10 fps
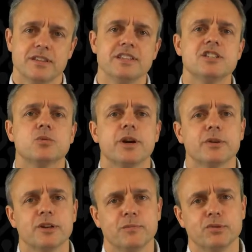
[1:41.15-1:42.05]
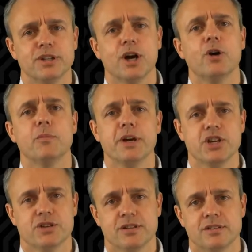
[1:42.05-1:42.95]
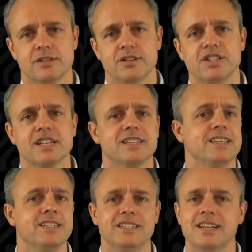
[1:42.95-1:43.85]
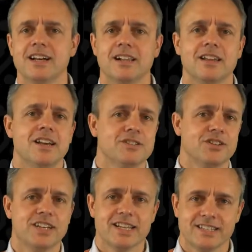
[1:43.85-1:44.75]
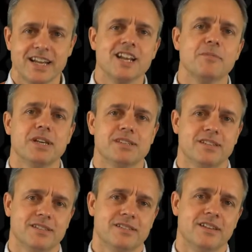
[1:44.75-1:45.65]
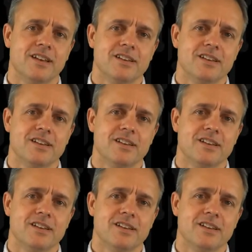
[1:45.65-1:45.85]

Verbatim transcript: This is where you can put automations, such as ETL, such as databases,